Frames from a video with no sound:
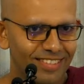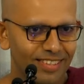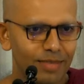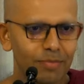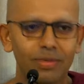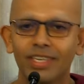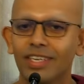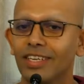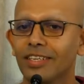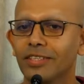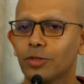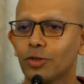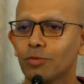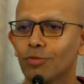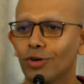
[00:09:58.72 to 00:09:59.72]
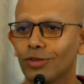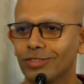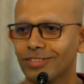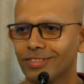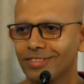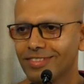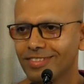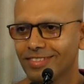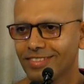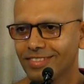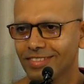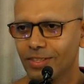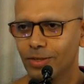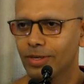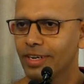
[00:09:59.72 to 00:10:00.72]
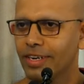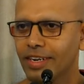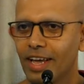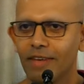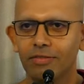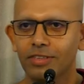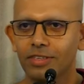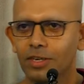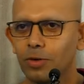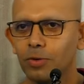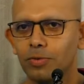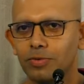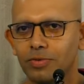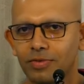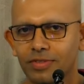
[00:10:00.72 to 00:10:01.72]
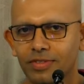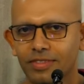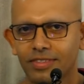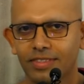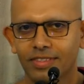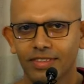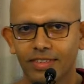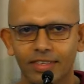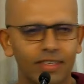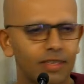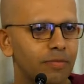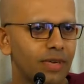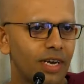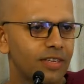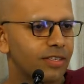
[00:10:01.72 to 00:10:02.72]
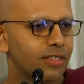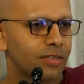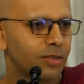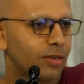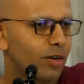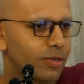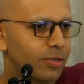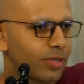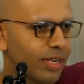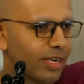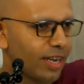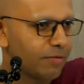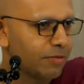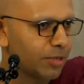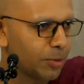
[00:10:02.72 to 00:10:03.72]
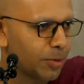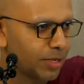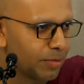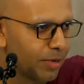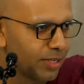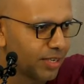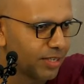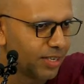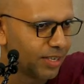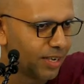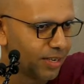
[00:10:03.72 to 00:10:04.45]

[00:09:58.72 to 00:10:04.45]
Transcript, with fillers: then be in his good books. You can never know In comparison to God, you can never know as much as He